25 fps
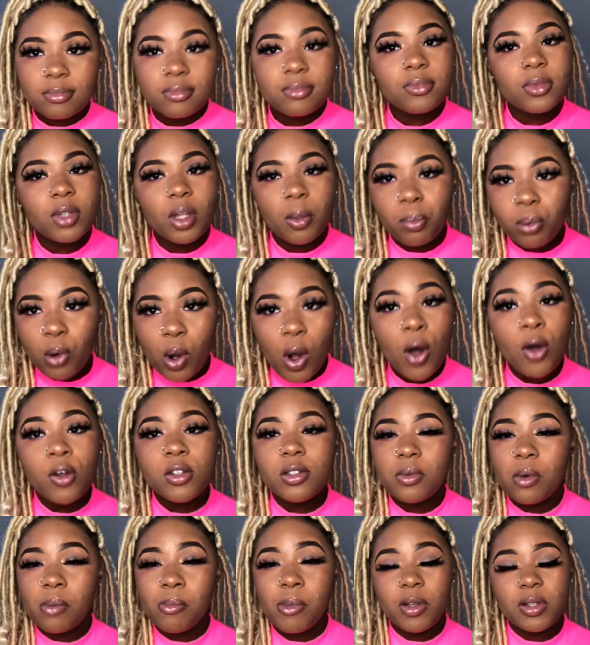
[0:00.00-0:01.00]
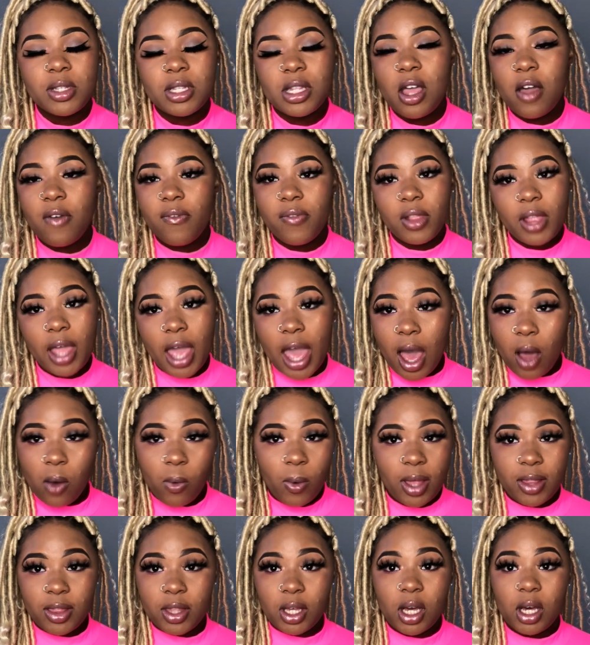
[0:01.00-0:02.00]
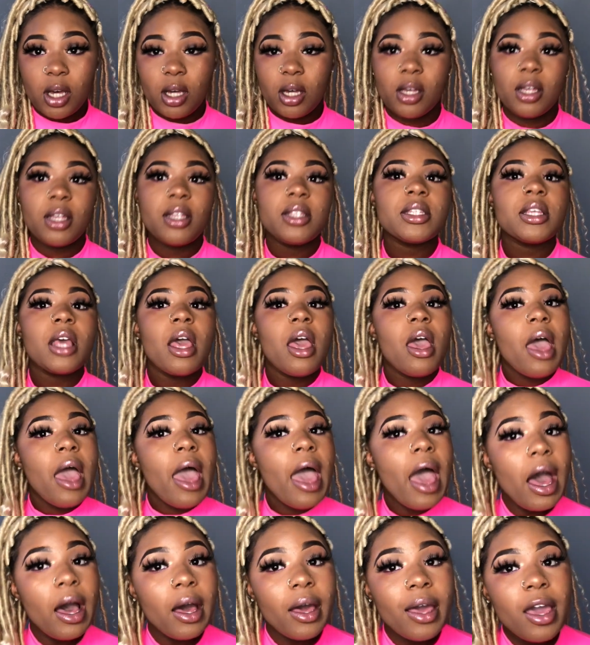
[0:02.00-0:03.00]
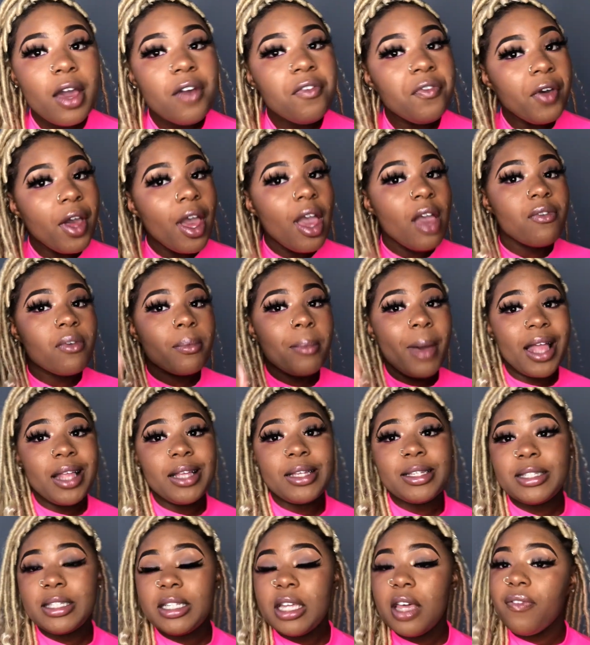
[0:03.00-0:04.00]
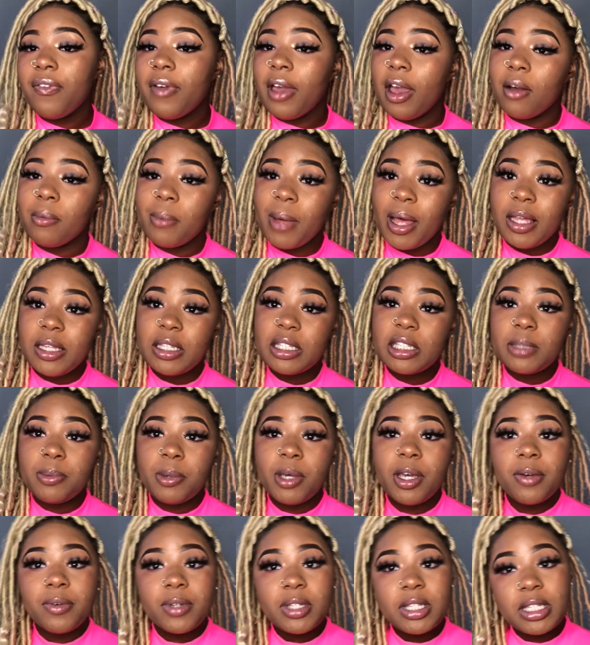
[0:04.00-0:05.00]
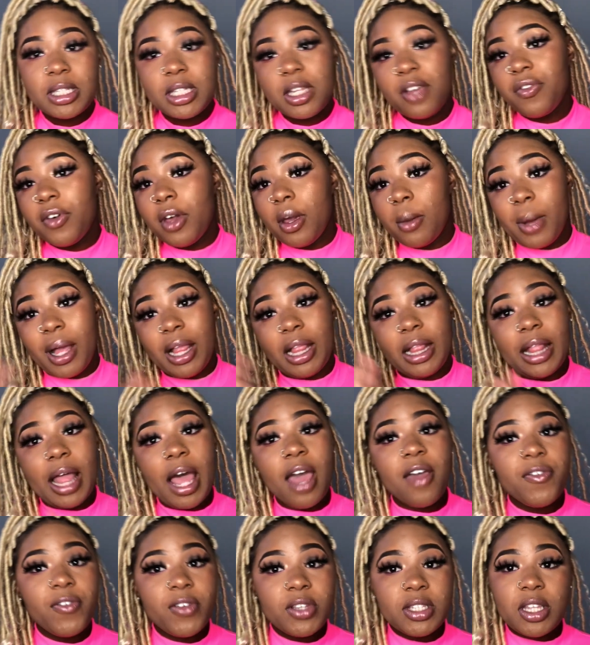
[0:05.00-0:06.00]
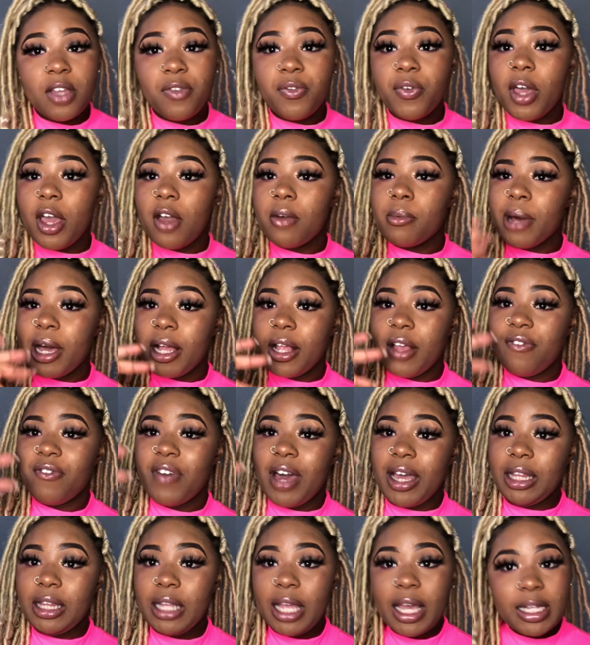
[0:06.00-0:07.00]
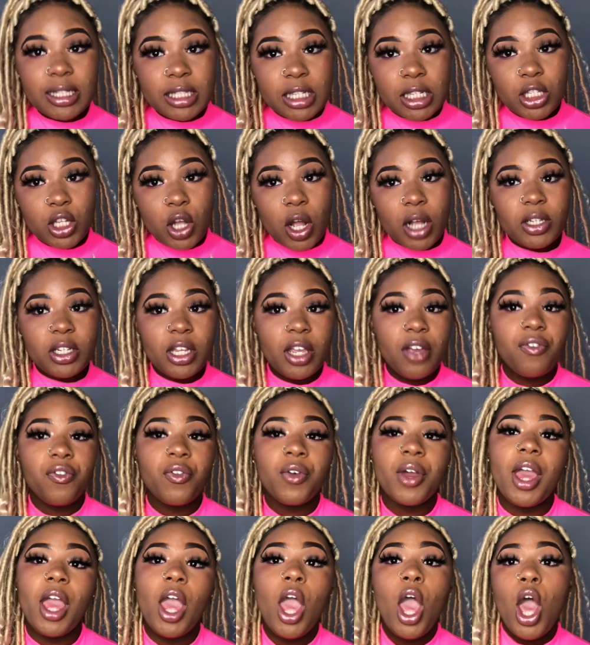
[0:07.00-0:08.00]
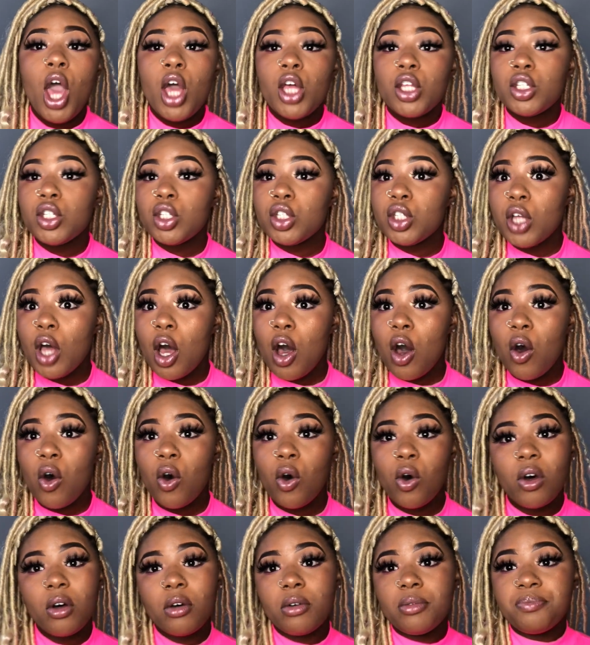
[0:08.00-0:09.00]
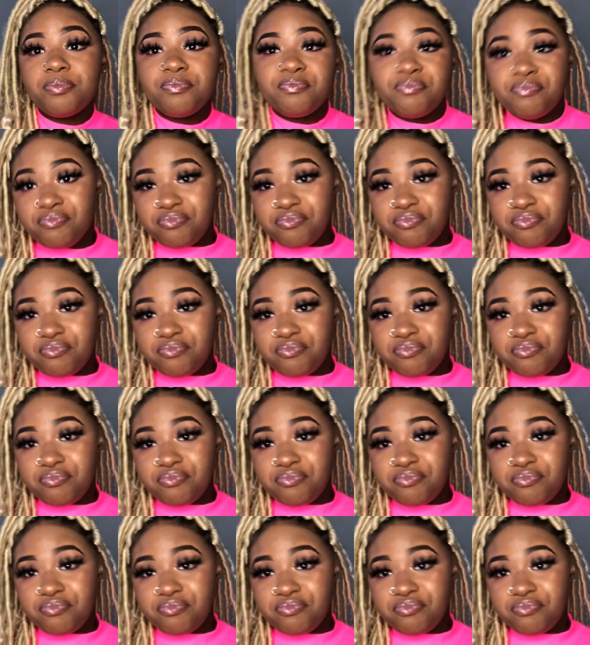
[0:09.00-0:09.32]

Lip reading: the pros will most definitely outweigh the cons. However, everybody is different. Everybody's experience is different. Everybody's life is different. Everybody's finances are different. So